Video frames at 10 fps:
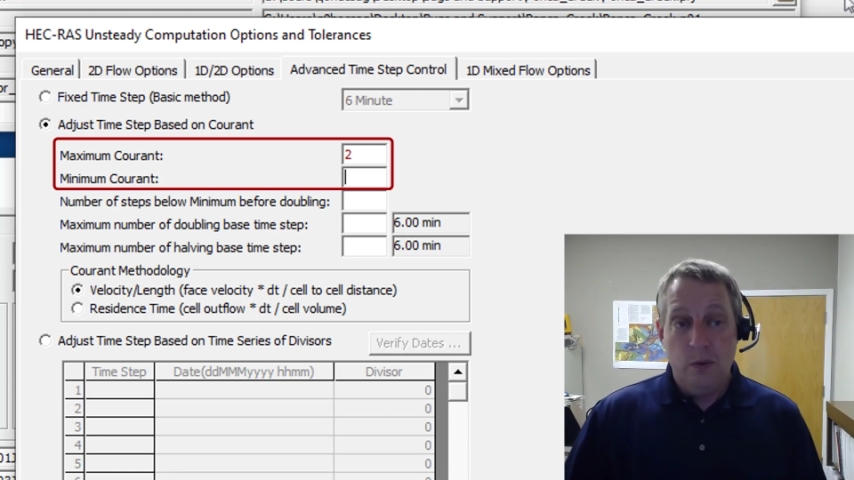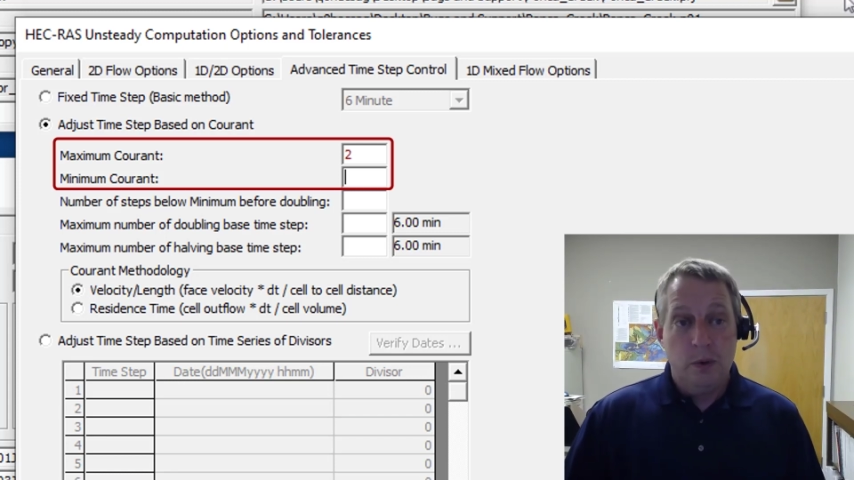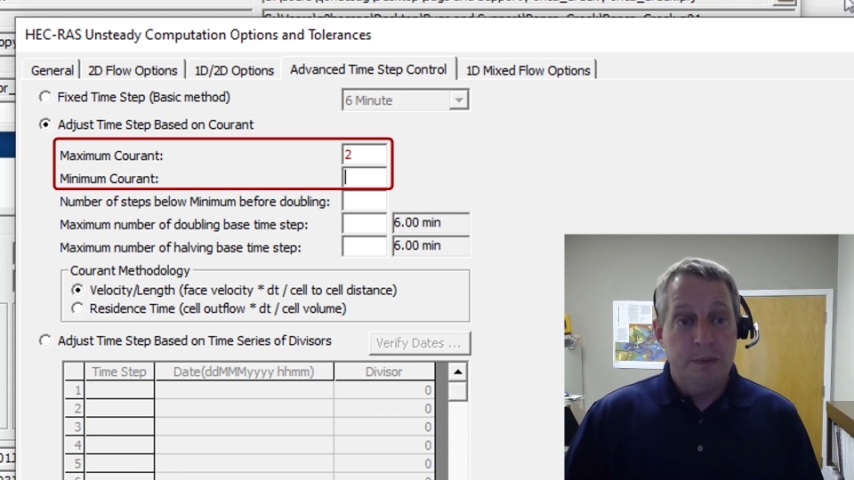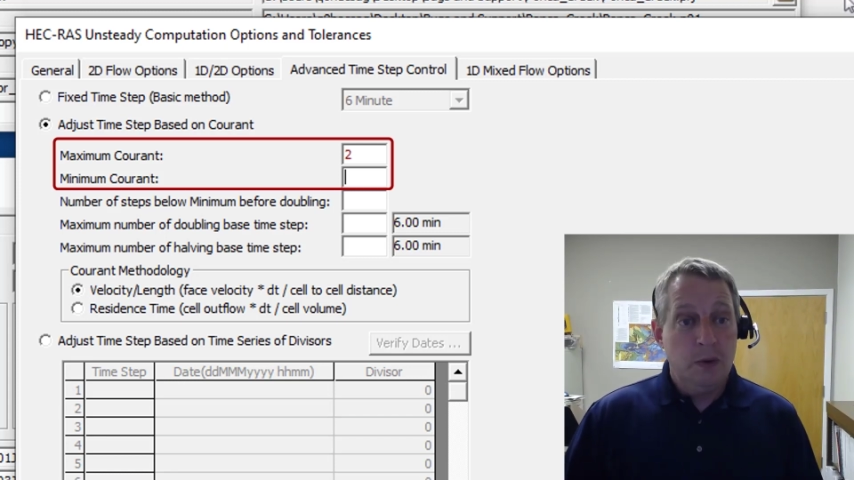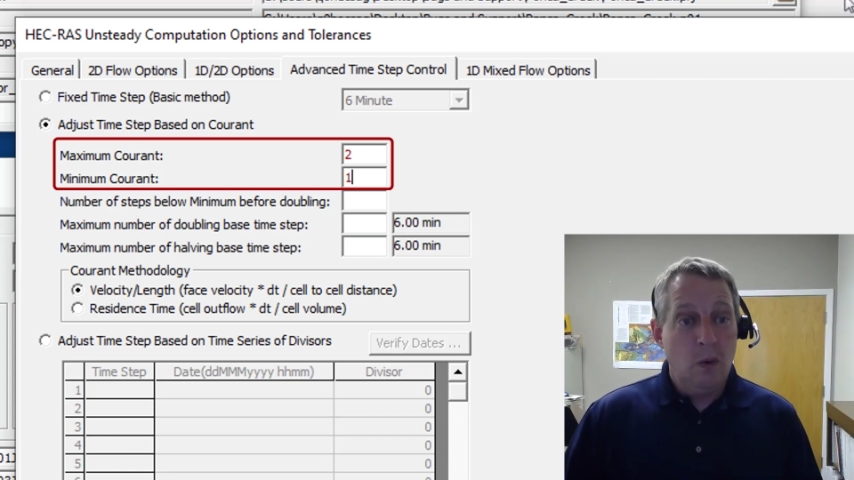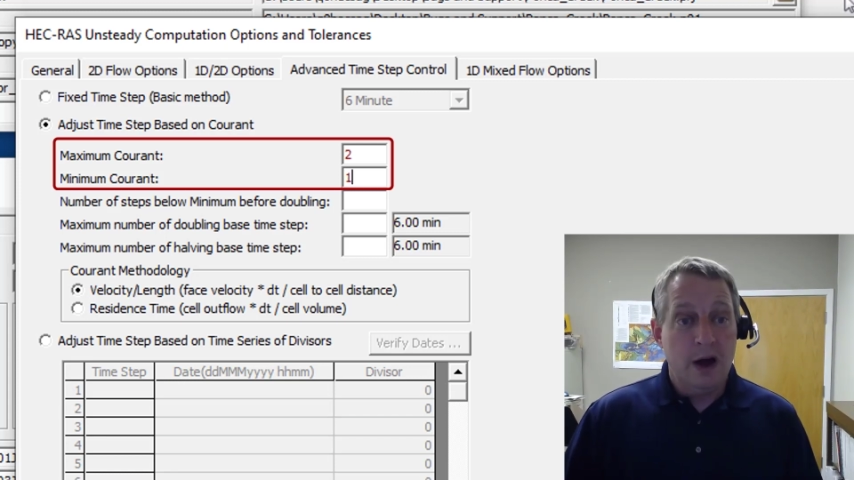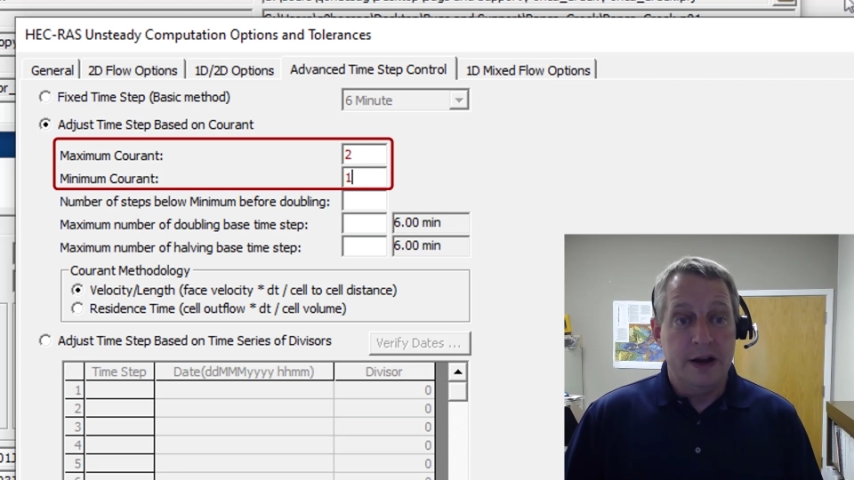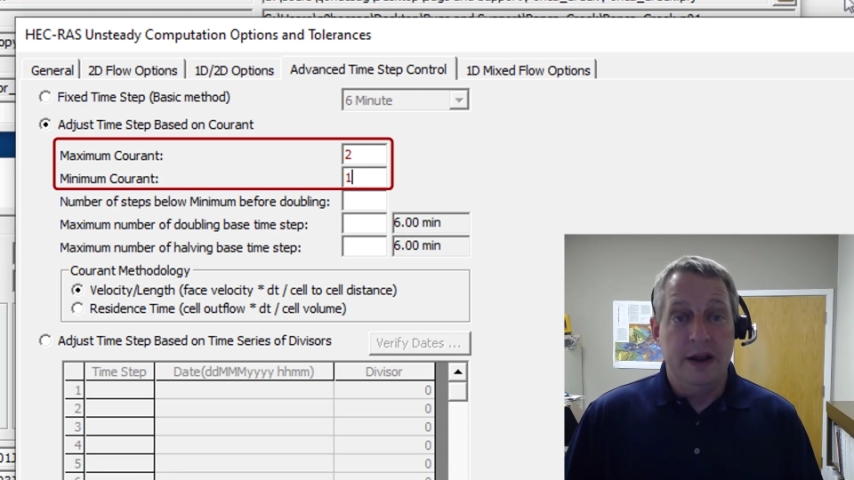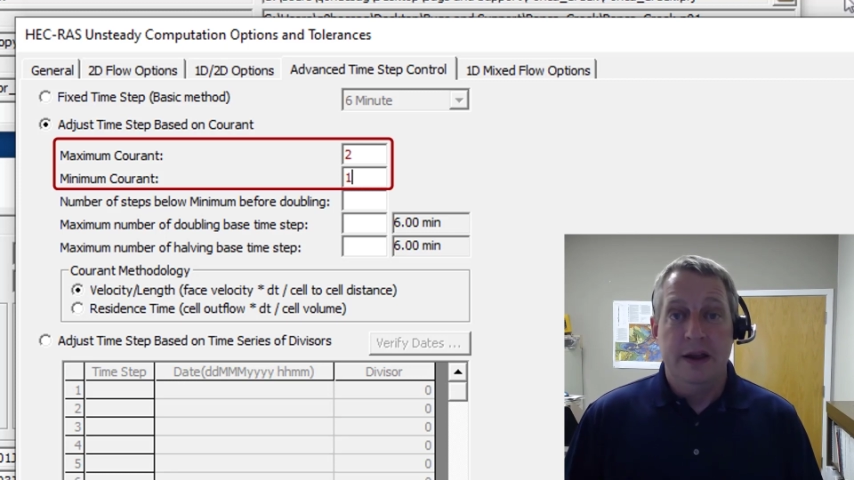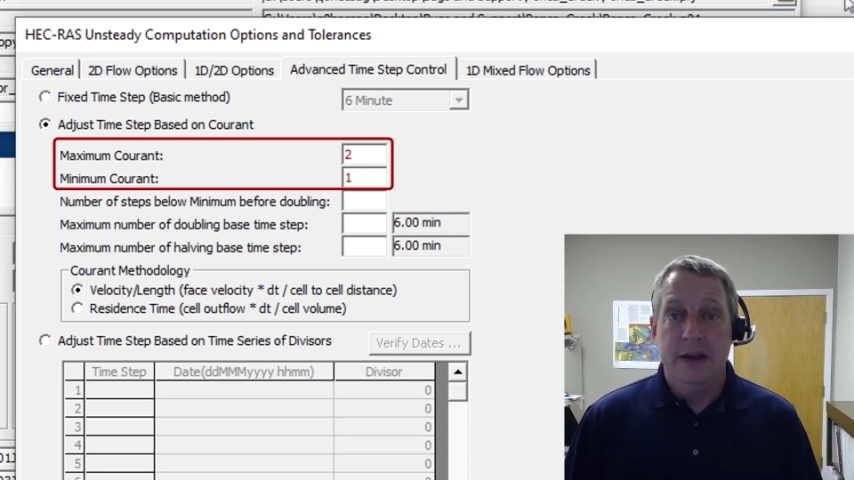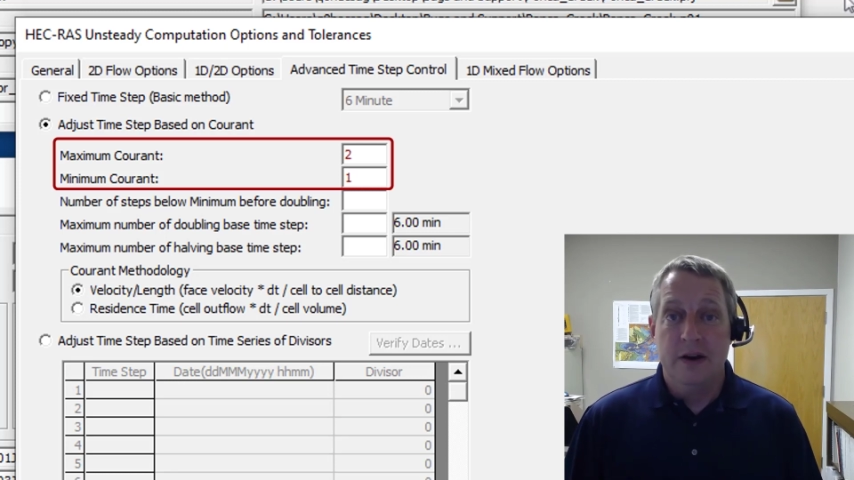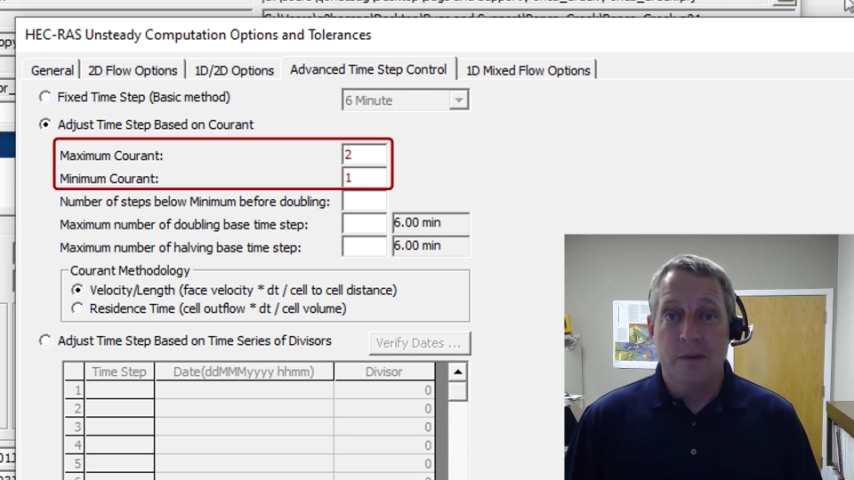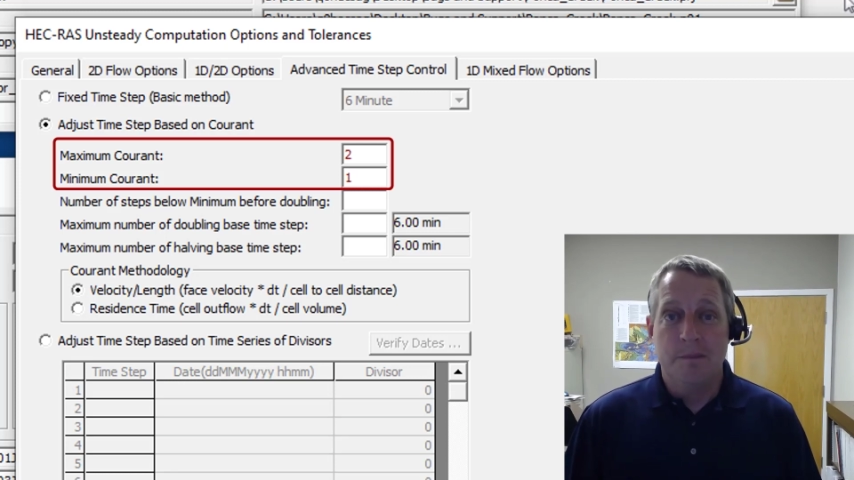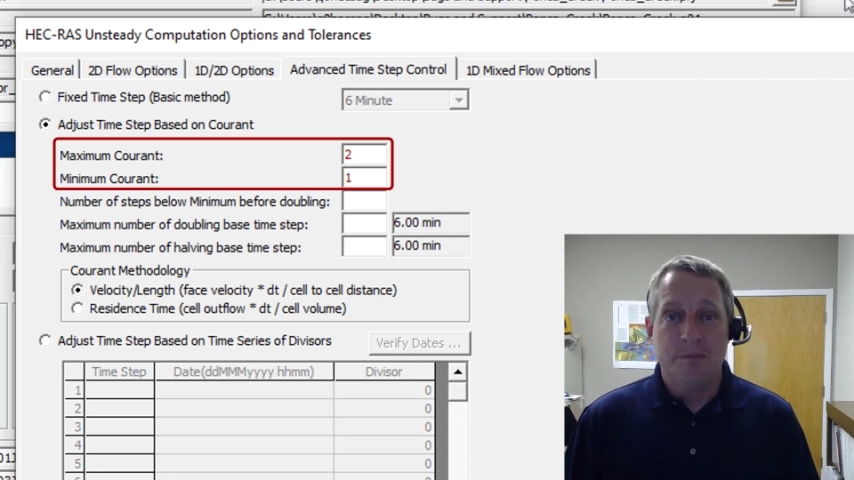would be 1 here,